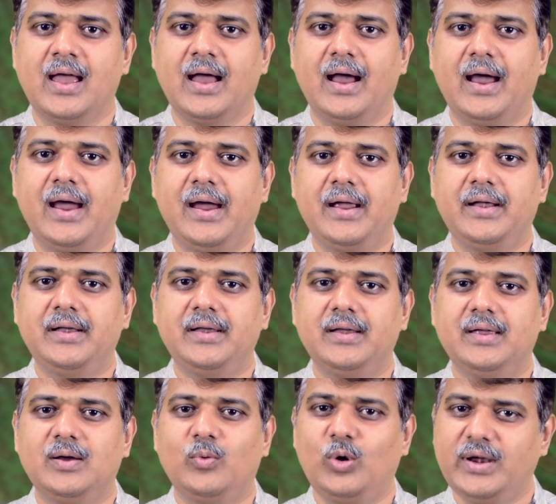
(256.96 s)
And
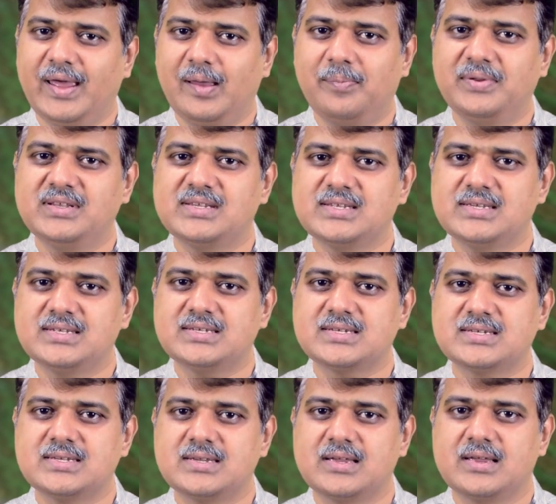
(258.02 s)
what happens is,